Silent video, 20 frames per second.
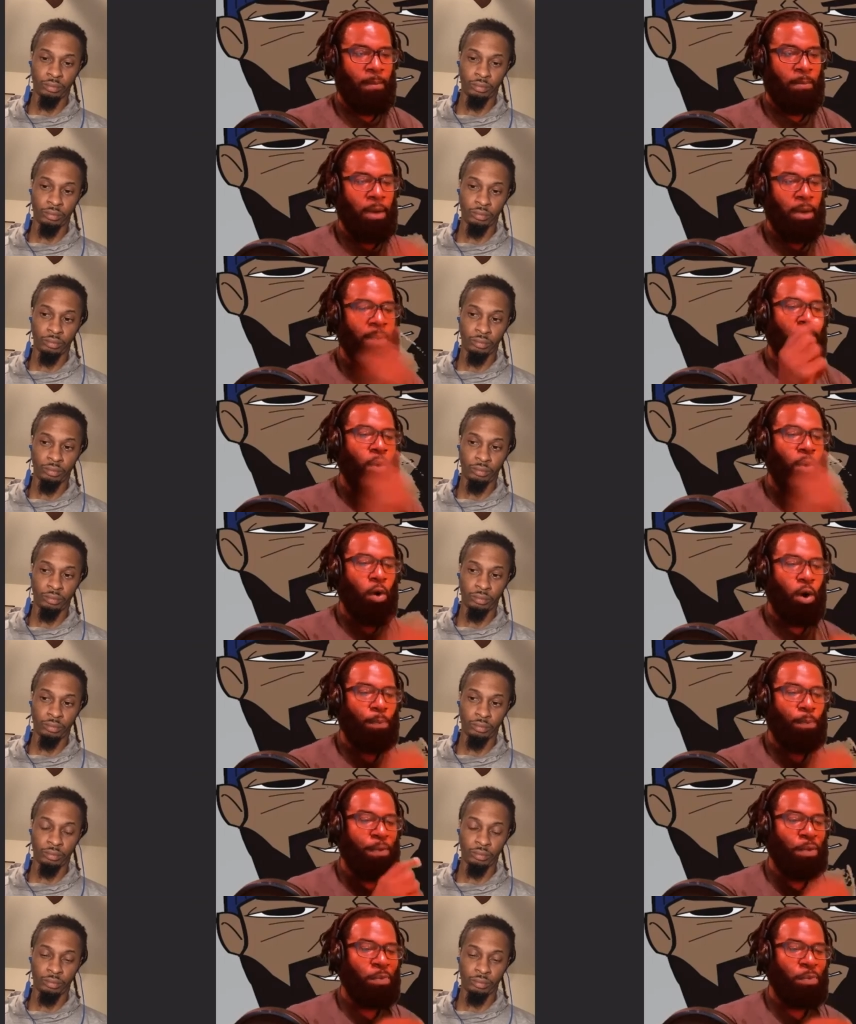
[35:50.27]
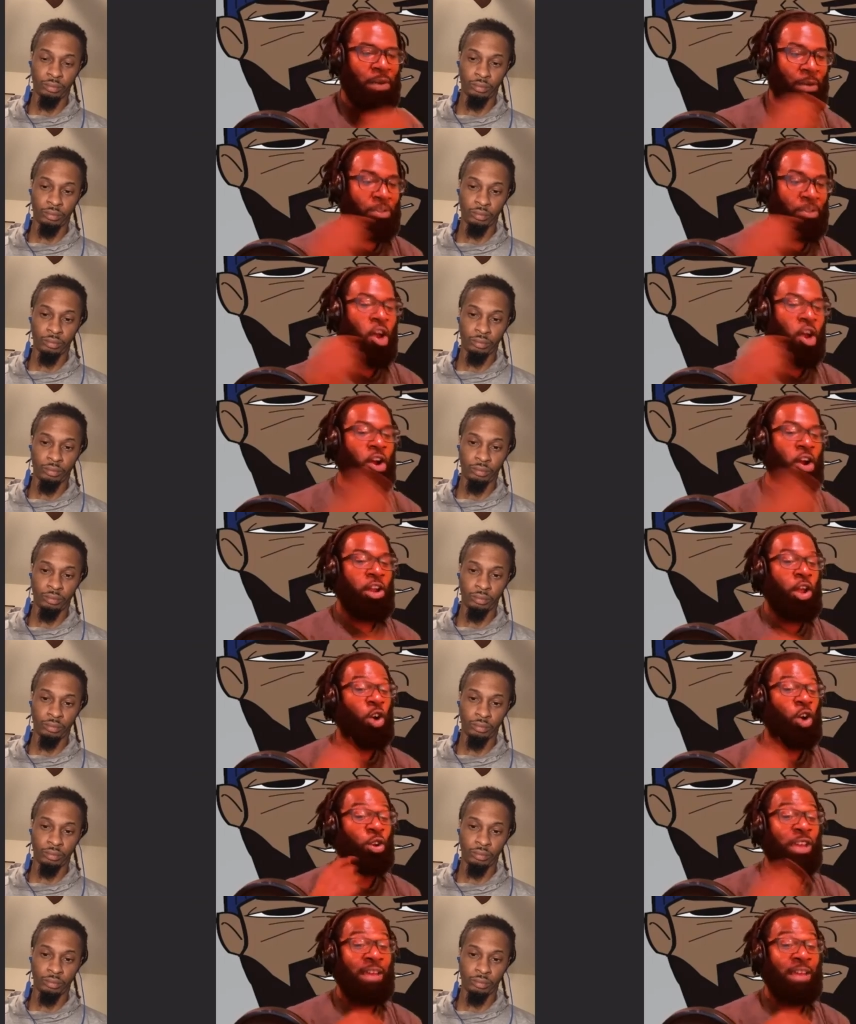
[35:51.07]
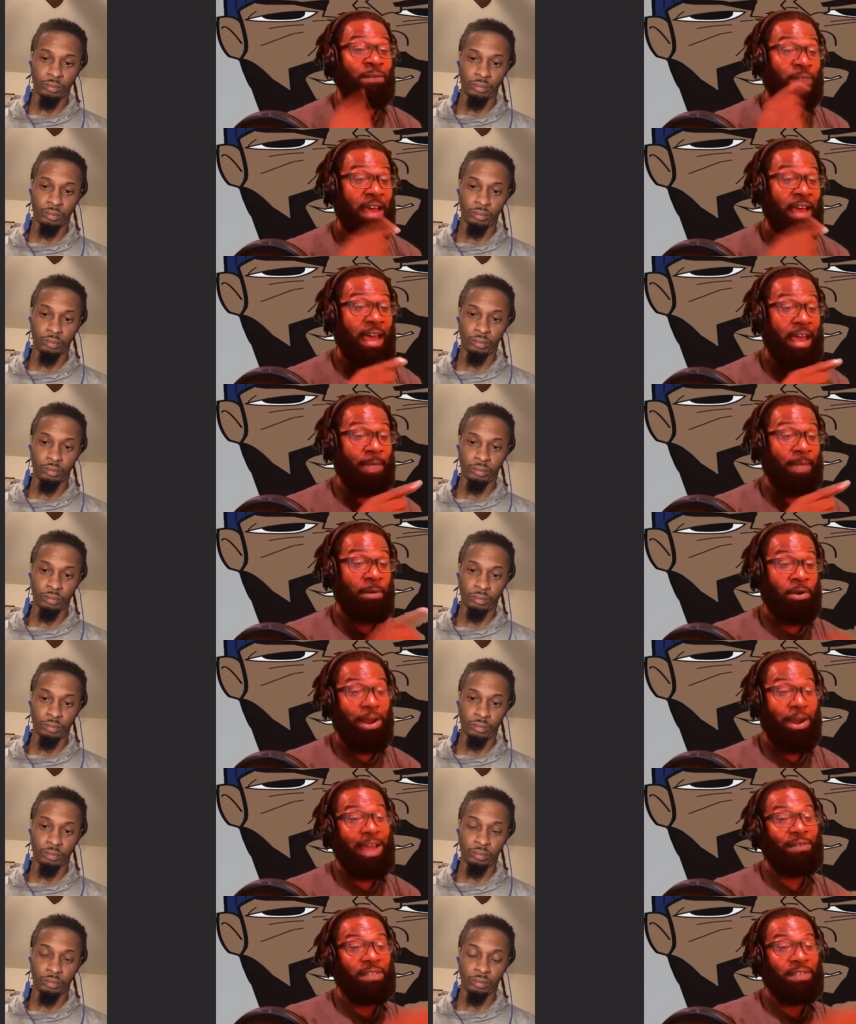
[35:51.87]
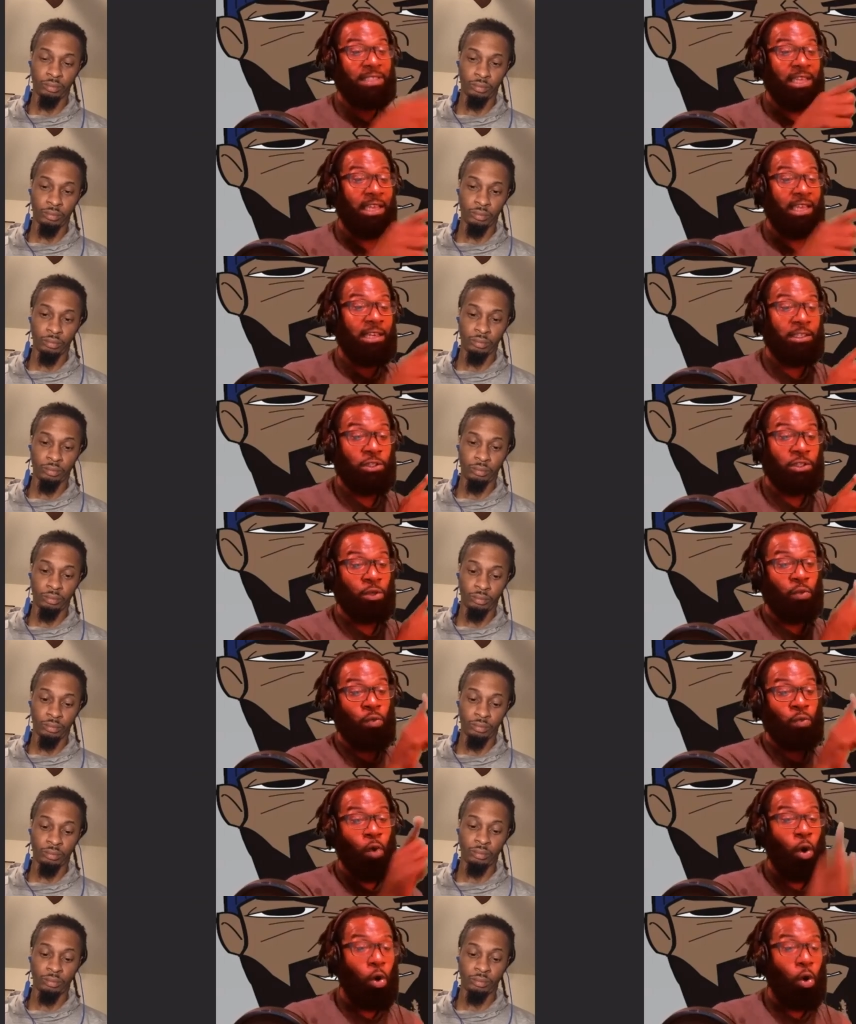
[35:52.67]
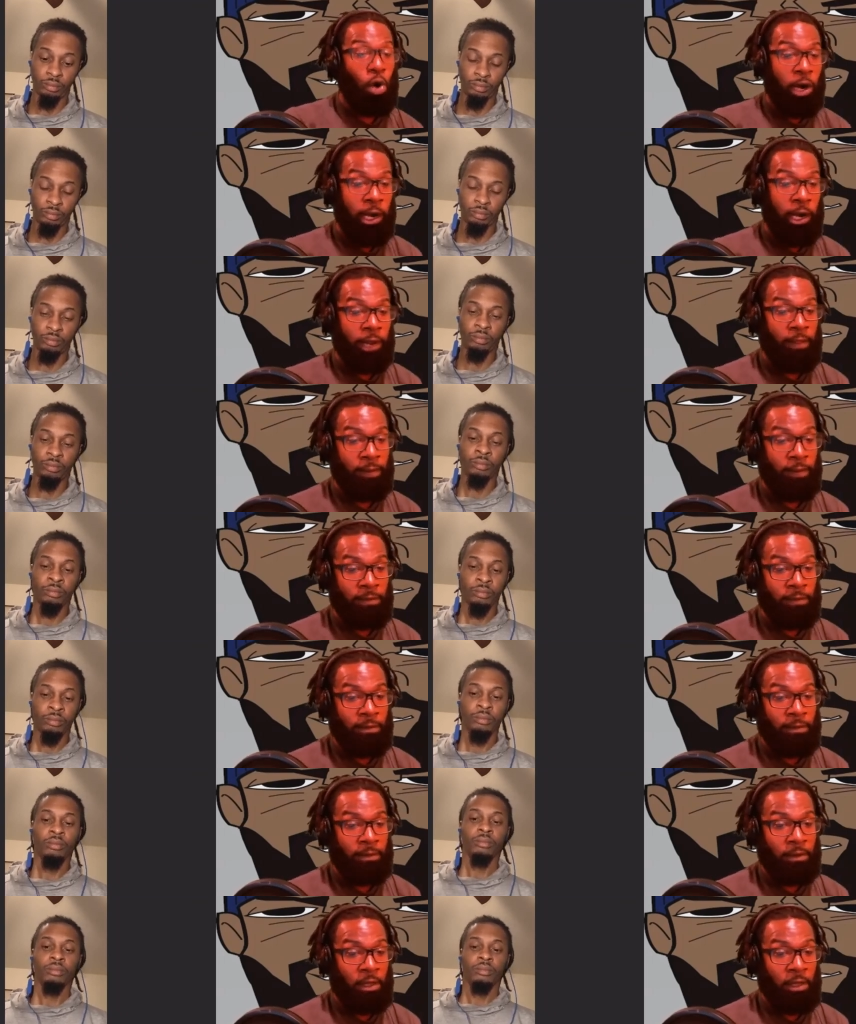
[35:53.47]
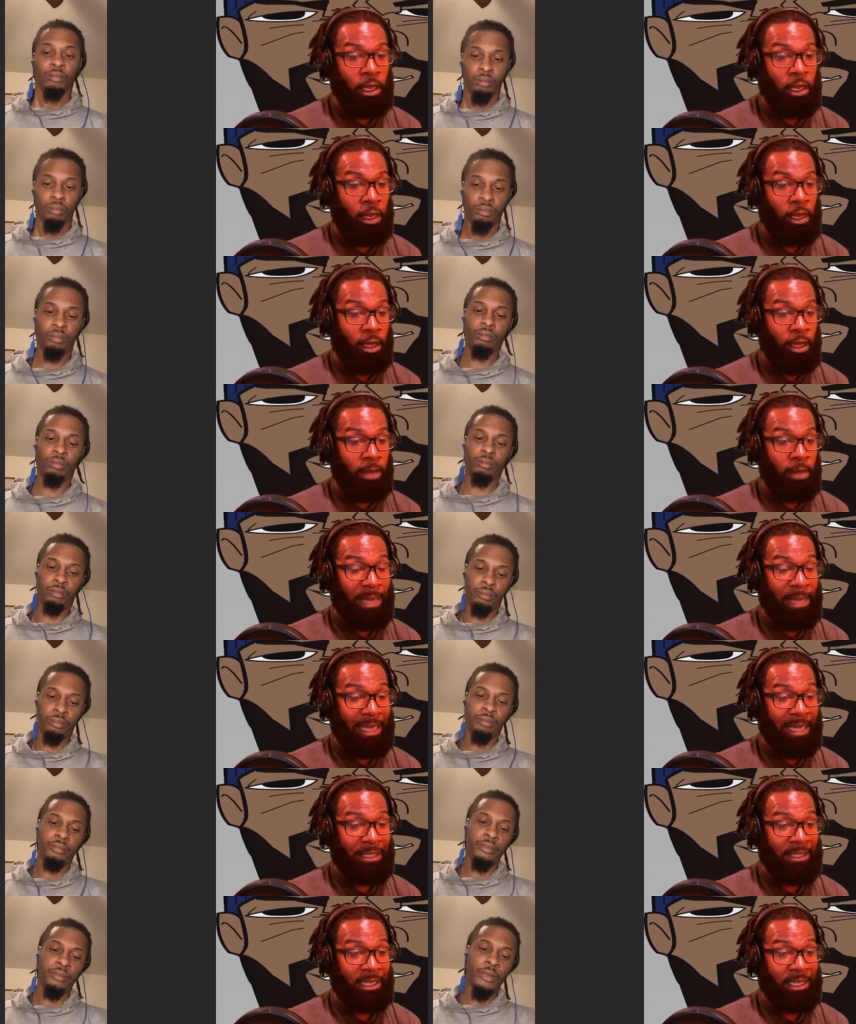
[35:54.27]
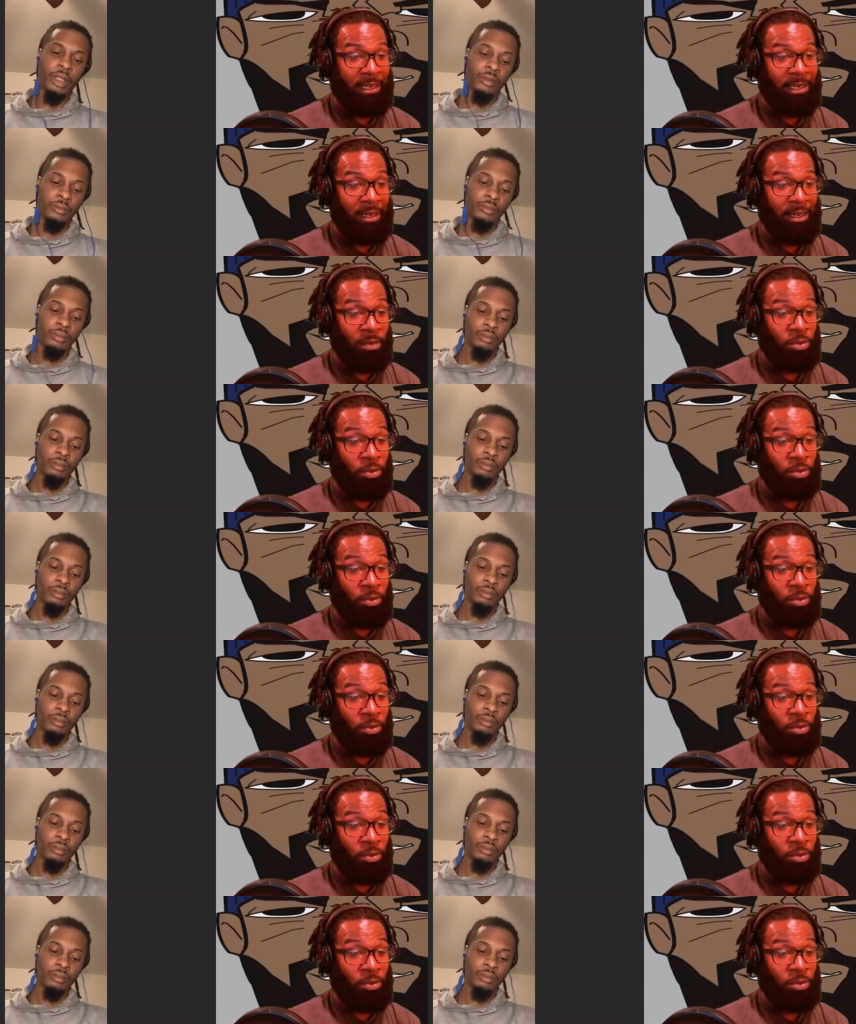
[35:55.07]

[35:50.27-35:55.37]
Speaker 1: but more people that was already on that vibe gravitated toward the club back then yeah.